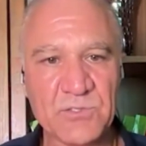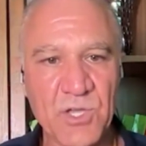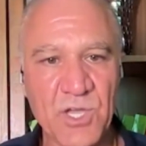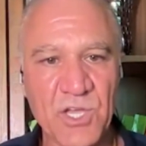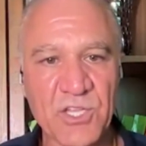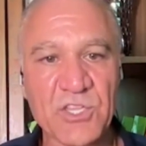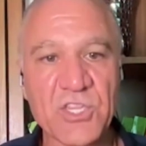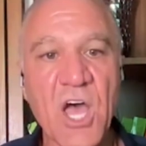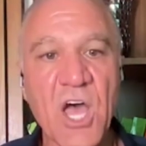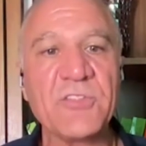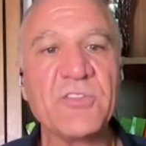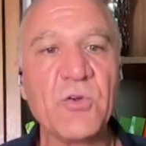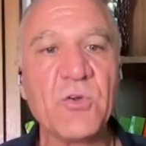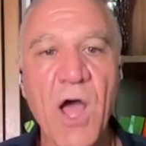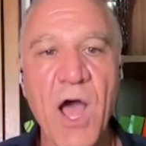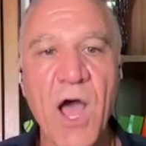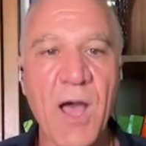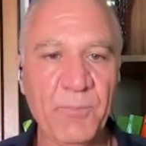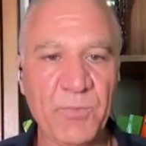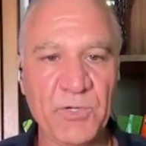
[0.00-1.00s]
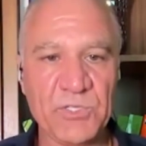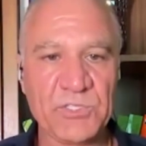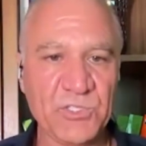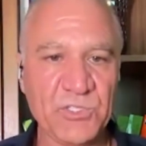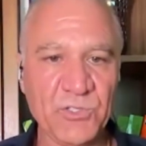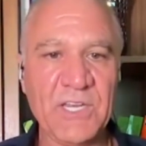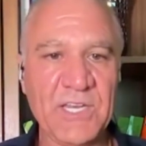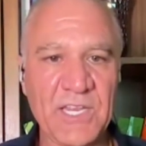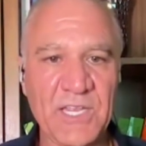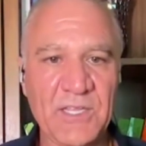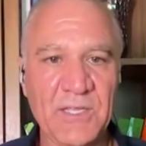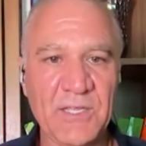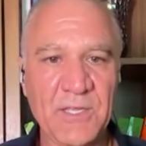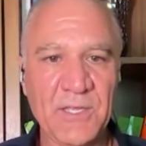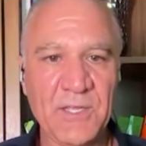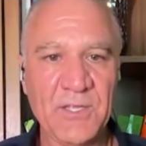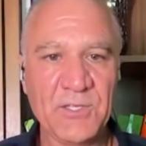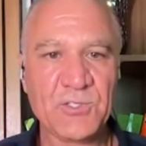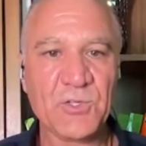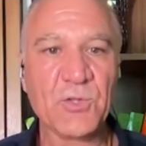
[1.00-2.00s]
another opportunity
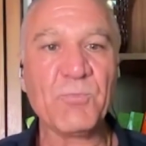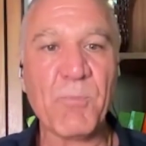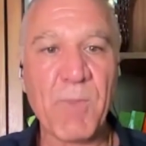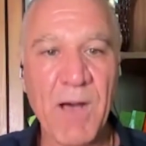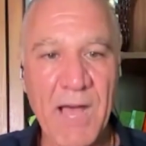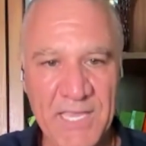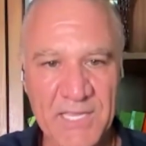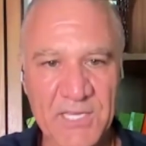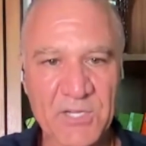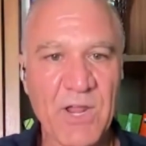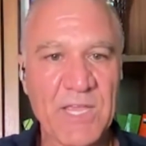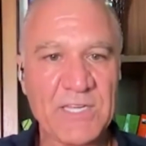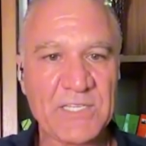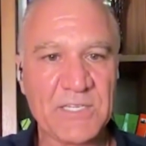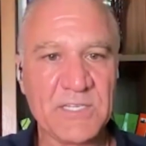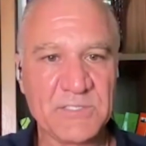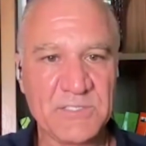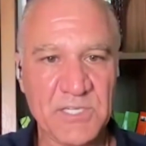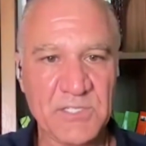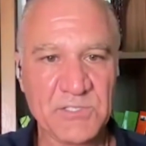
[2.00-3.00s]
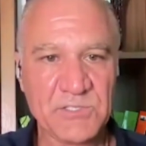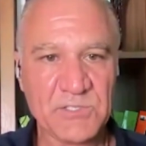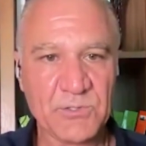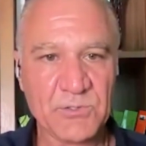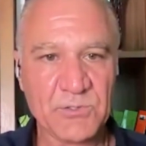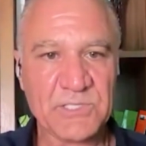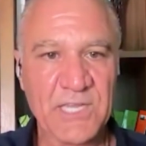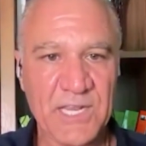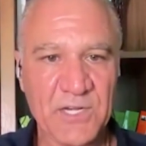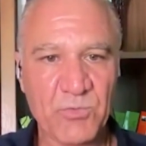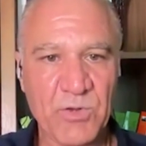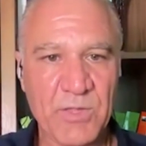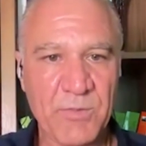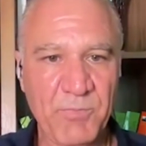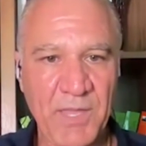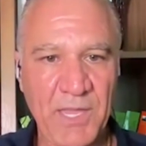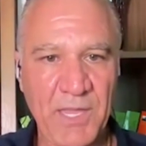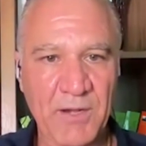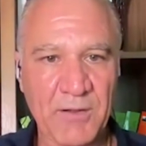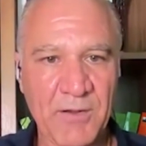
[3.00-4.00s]
to migrate in tissues and
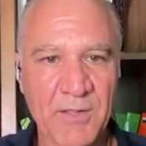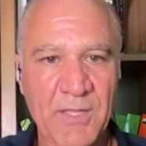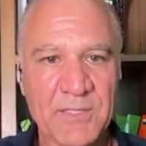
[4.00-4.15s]
repair.